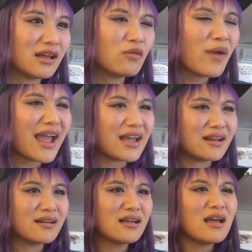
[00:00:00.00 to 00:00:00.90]

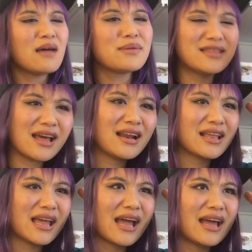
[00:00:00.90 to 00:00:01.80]
Wait! But then
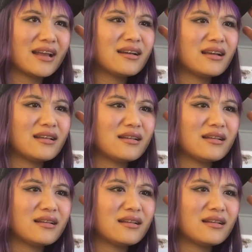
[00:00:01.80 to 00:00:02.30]
again...